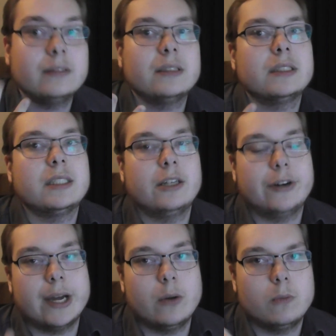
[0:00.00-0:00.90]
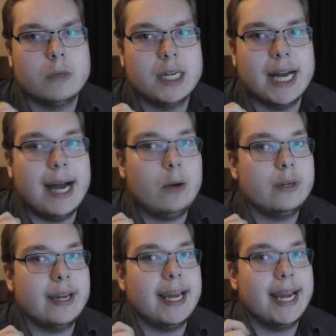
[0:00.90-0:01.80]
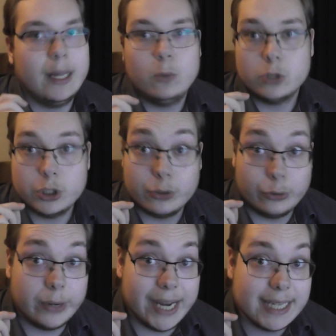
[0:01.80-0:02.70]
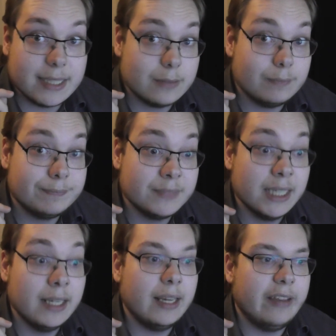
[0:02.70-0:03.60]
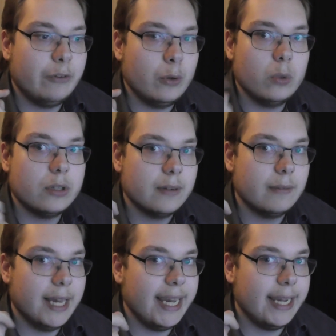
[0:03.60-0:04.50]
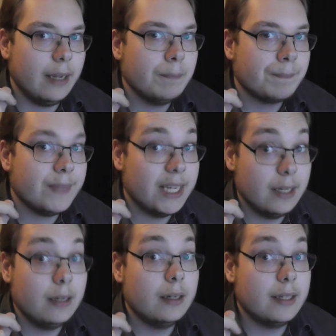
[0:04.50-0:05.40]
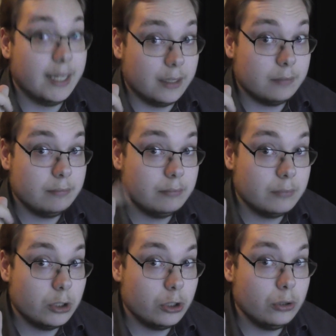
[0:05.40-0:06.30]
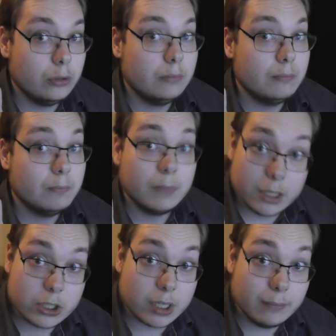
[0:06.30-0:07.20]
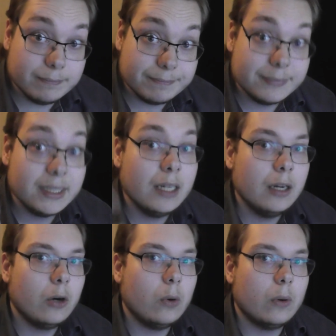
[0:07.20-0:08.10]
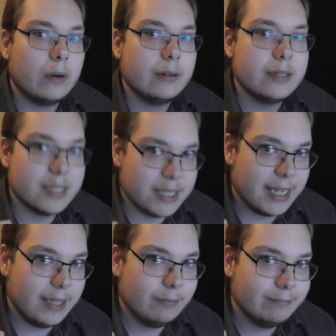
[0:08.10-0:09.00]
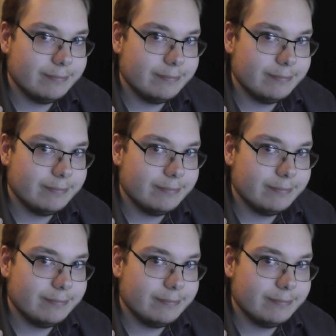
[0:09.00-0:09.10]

scenario, how the hell would you react? If you would A, kill them, 2, punch them, or Z,